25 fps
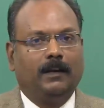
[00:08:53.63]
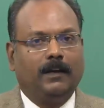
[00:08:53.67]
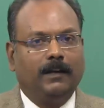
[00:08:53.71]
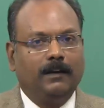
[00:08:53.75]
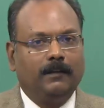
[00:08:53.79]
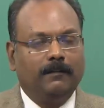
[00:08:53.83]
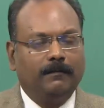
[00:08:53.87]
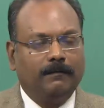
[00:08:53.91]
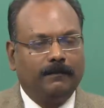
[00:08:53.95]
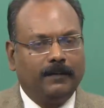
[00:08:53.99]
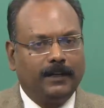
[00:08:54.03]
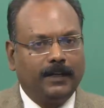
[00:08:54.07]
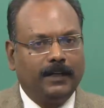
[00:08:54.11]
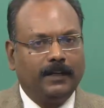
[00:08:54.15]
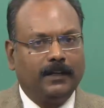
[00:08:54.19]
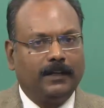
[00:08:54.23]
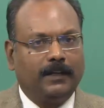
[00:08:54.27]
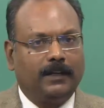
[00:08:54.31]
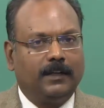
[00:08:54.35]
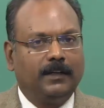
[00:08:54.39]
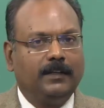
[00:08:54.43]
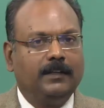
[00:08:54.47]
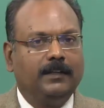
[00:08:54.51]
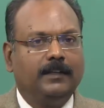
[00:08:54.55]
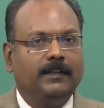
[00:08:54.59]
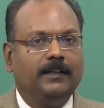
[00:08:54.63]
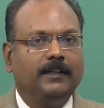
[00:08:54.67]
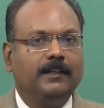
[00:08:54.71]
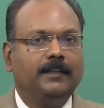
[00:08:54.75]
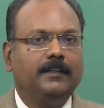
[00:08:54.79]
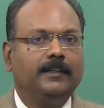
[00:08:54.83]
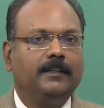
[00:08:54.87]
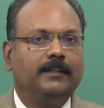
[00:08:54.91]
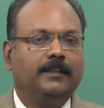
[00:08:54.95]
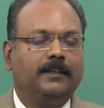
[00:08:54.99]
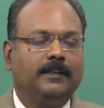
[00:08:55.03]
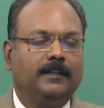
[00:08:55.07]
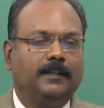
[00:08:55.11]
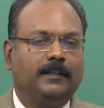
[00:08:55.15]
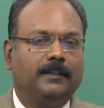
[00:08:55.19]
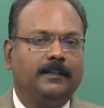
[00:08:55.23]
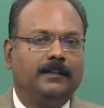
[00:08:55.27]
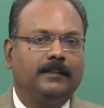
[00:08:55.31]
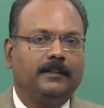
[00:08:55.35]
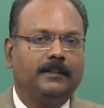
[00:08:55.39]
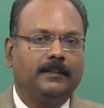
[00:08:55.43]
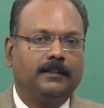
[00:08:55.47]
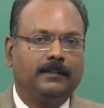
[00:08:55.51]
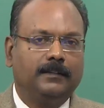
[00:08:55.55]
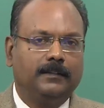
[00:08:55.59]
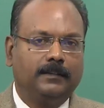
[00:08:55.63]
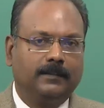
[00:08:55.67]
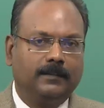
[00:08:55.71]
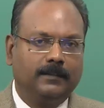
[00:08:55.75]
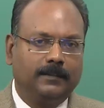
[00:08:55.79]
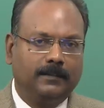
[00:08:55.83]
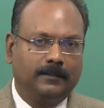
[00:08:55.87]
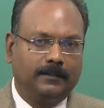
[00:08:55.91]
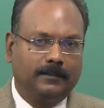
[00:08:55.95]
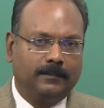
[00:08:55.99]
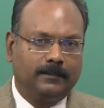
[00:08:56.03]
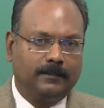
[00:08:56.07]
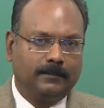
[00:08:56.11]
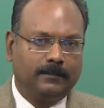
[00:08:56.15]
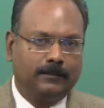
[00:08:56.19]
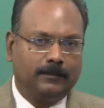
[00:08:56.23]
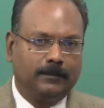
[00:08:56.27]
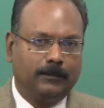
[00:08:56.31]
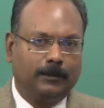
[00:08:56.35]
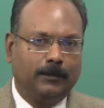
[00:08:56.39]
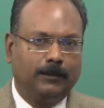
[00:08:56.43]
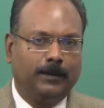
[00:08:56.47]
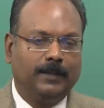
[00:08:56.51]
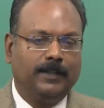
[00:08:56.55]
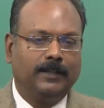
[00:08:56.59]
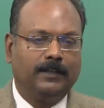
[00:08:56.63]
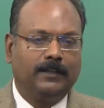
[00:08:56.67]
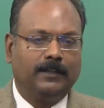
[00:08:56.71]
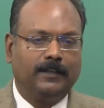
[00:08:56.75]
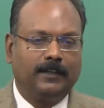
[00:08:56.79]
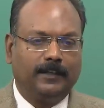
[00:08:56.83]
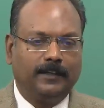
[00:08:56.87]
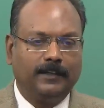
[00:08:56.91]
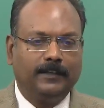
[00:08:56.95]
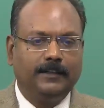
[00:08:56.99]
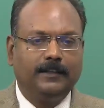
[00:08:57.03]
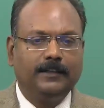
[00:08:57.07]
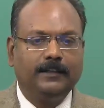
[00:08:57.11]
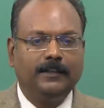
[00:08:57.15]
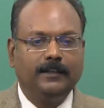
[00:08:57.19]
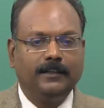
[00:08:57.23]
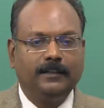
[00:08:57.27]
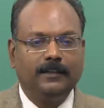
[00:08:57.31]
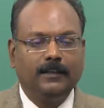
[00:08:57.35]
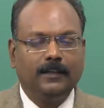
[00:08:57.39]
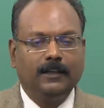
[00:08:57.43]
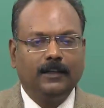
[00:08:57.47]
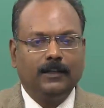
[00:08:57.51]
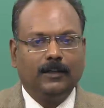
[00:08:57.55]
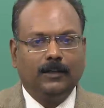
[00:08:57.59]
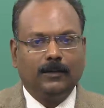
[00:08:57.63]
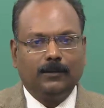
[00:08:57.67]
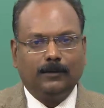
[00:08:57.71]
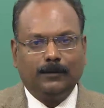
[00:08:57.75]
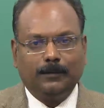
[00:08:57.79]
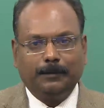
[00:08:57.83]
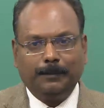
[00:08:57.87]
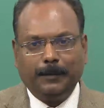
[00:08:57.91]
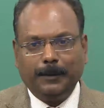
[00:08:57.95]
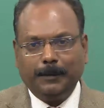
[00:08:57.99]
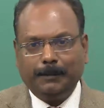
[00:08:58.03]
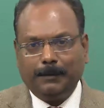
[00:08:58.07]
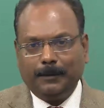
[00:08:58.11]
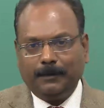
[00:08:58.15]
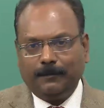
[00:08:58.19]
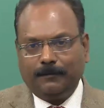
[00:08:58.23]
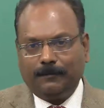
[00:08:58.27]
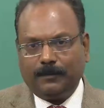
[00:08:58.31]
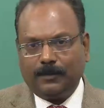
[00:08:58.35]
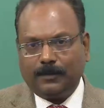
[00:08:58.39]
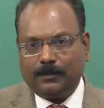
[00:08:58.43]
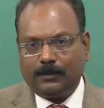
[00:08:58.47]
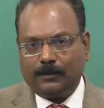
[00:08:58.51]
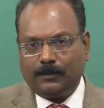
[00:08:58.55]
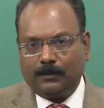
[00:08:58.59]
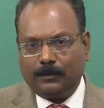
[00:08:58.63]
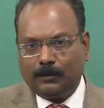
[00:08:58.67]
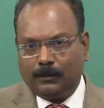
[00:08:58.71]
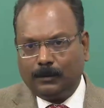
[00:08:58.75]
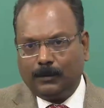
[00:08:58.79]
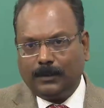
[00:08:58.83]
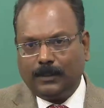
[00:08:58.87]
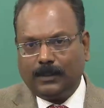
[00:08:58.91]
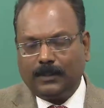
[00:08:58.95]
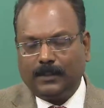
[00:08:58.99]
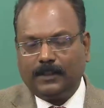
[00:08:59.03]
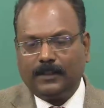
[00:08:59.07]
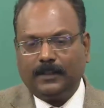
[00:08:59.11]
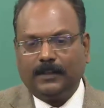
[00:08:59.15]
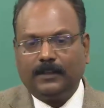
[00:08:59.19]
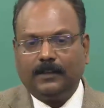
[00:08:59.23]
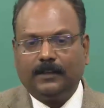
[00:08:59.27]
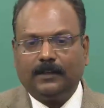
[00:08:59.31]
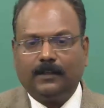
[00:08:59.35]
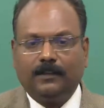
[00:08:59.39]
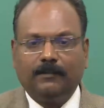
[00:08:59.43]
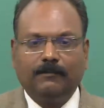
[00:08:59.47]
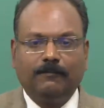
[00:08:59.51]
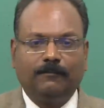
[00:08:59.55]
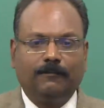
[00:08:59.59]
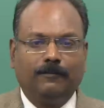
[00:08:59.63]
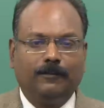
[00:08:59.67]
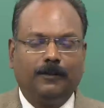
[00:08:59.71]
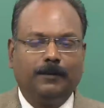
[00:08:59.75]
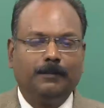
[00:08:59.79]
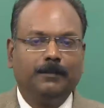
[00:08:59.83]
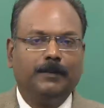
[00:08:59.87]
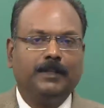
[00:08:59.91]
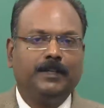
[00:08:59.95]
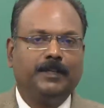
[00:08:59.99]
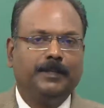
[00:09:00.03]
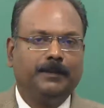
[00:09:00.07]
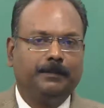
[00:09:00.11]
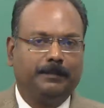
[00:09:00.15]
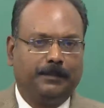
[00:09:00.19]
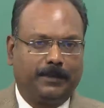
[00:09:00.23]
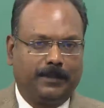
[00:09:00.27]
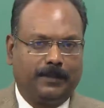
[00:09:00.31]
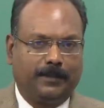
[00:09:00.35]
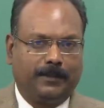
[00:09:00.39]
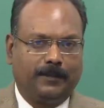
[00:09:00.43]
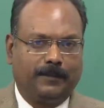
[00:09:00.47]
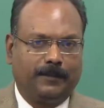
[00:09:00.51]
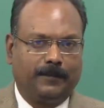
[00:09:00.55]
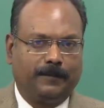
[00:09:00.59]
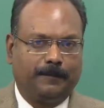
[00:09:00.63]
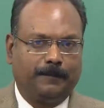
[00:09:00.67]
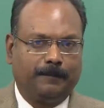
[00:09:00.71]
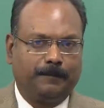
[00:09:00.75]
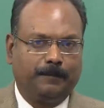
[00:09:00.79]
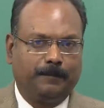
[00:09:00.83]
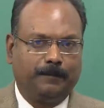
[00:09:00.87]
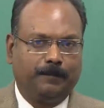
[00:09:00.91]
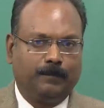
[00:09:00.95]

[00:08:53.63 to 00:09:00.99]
and very unclean and uh, looking tidy. So, people first look at that and form their impression.